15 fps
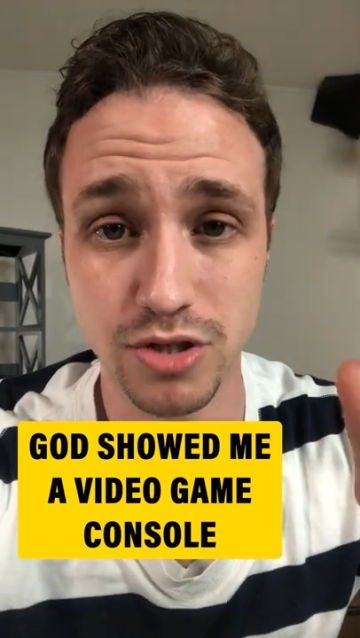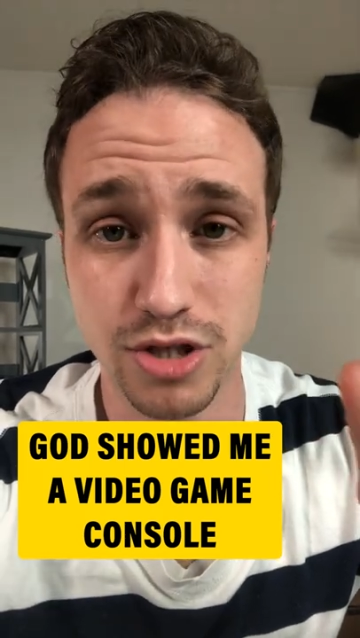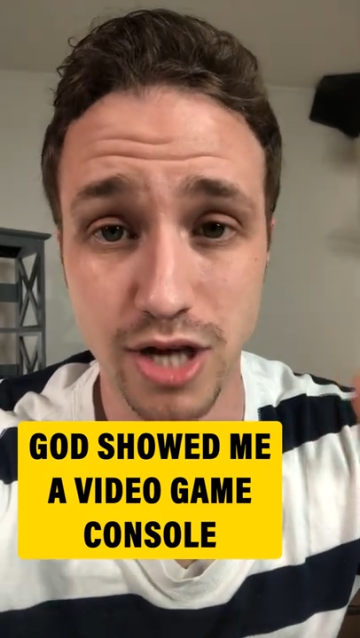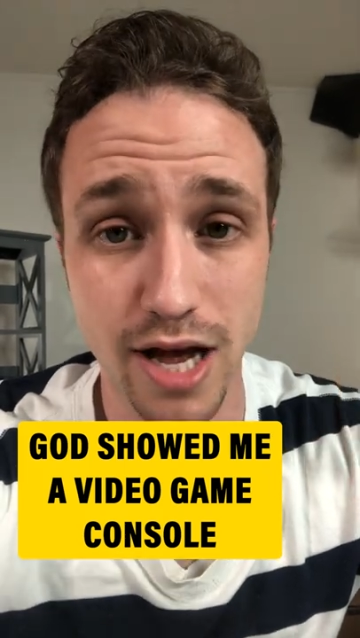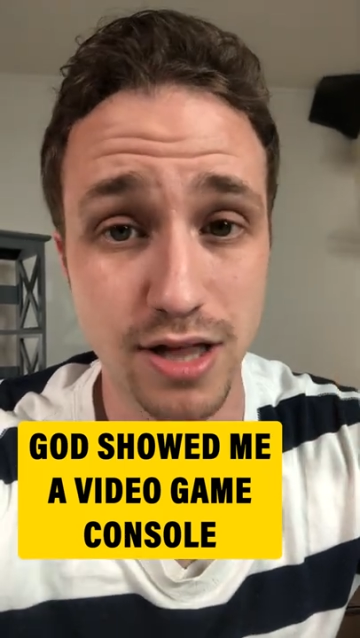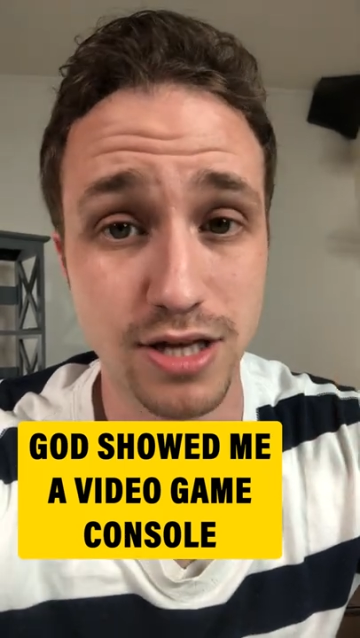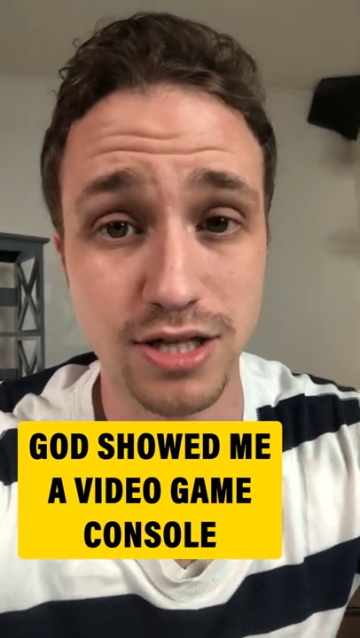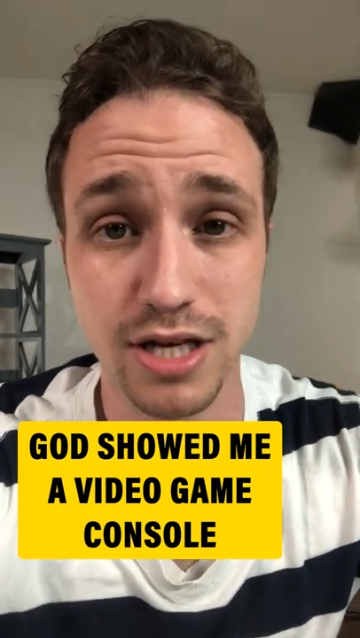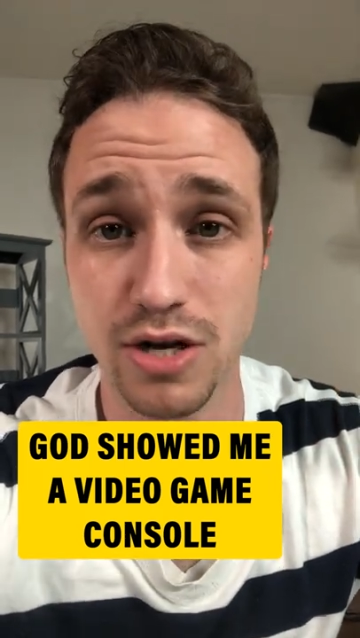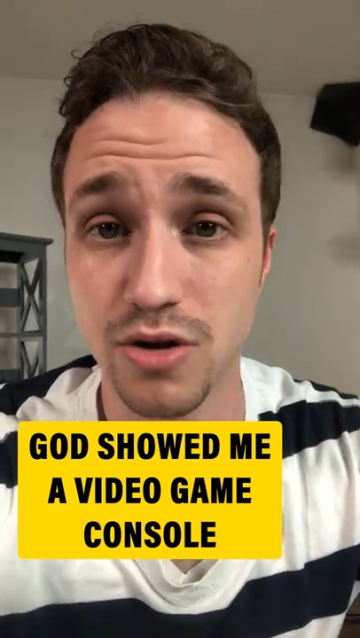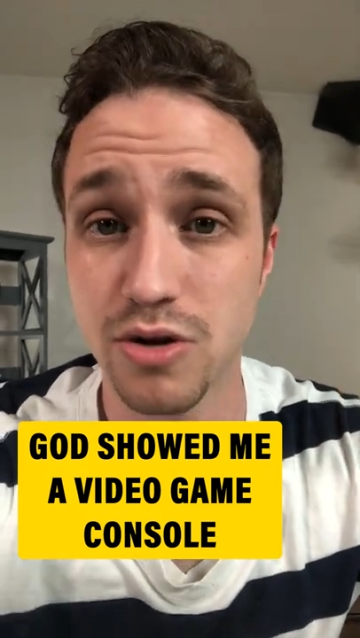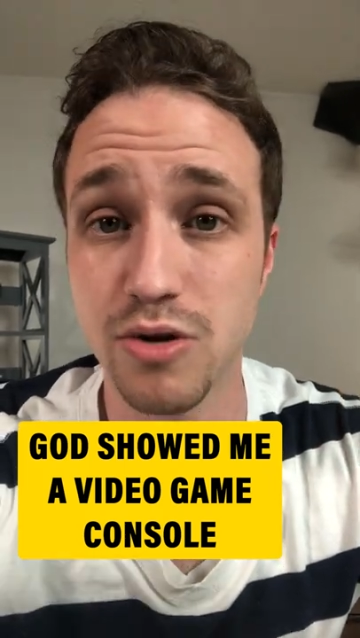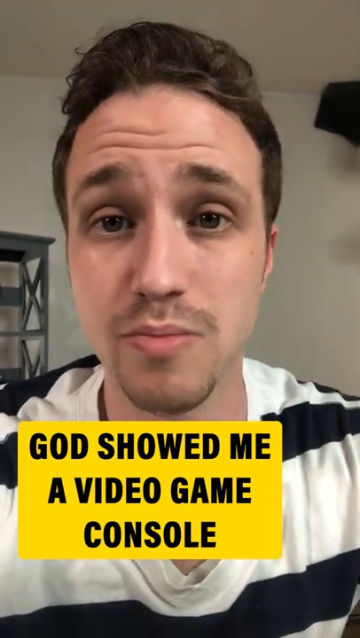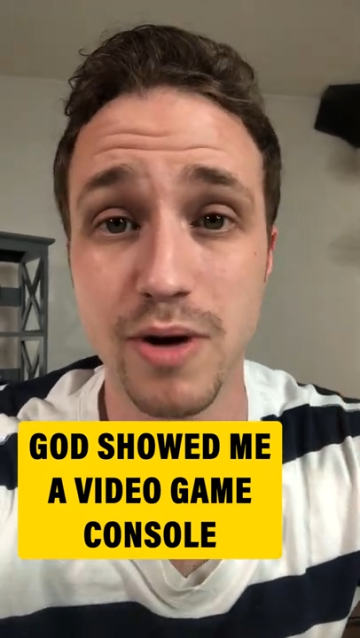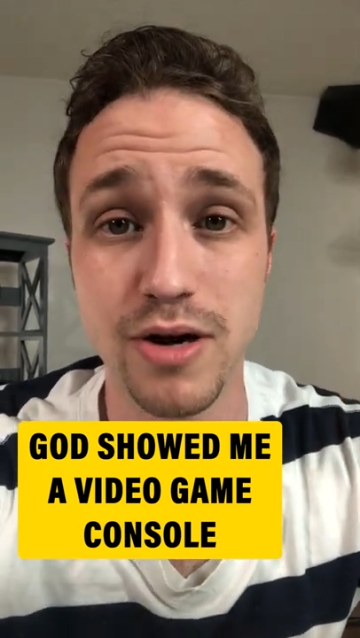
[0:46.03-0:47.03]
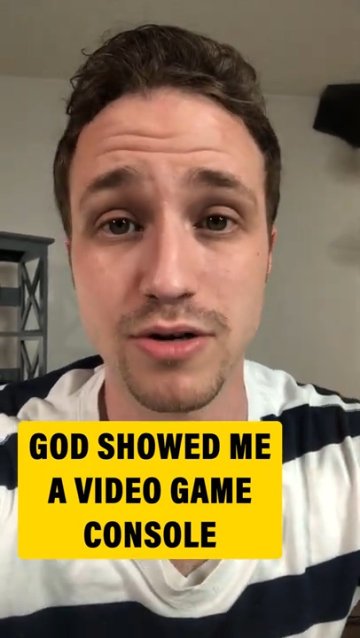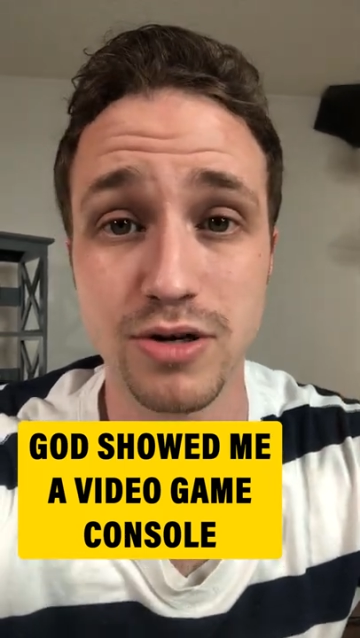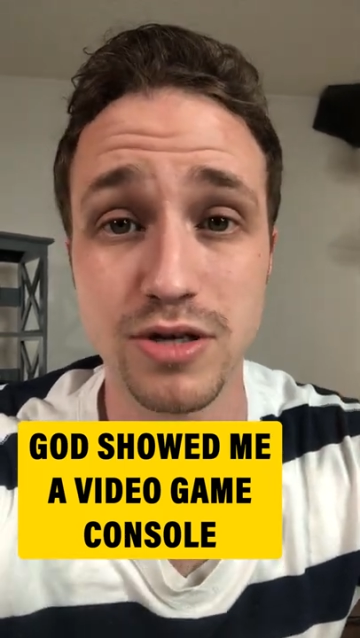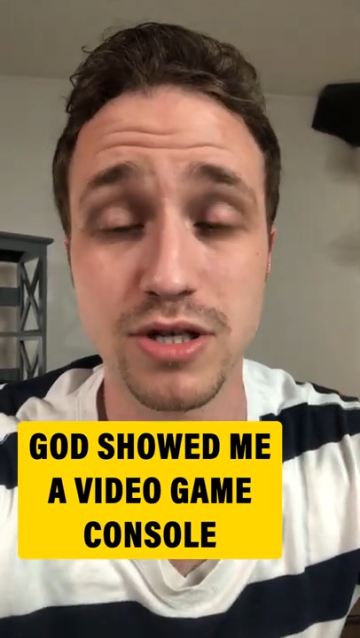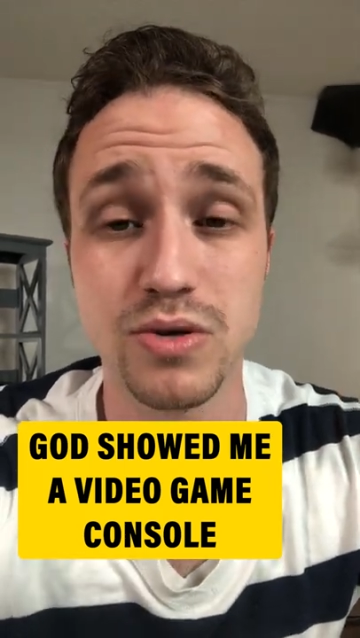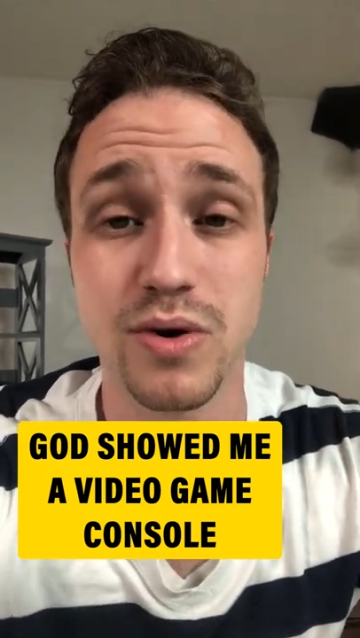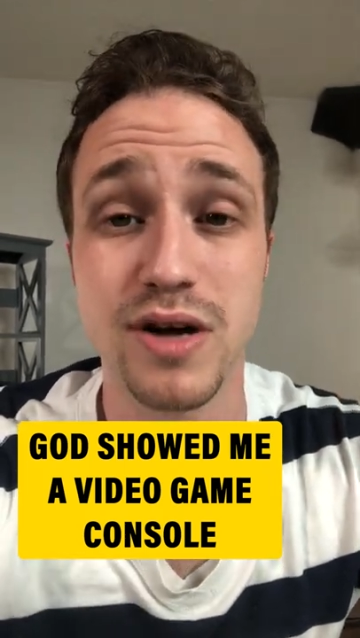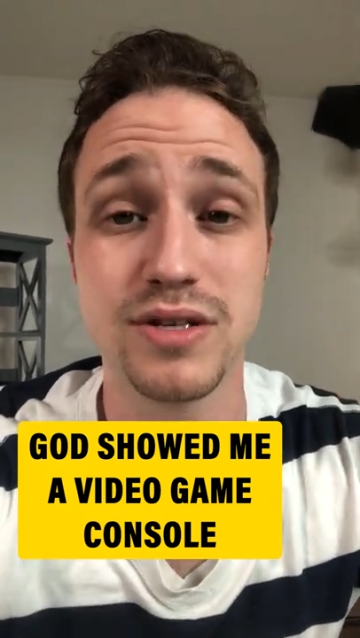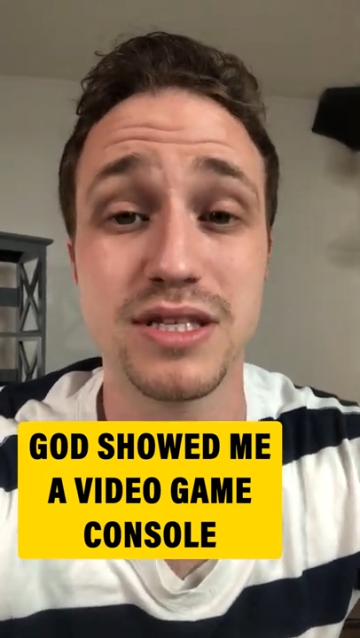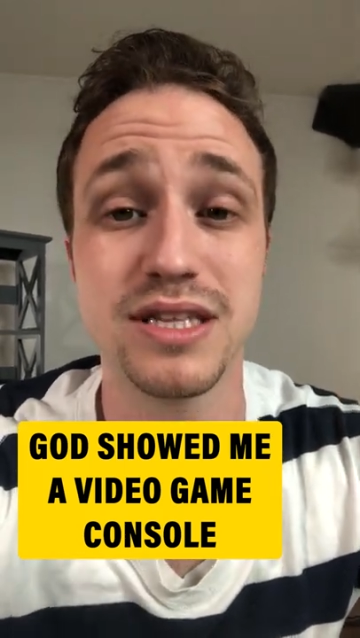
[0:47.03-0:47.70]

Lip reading: challenge like you better do this or else.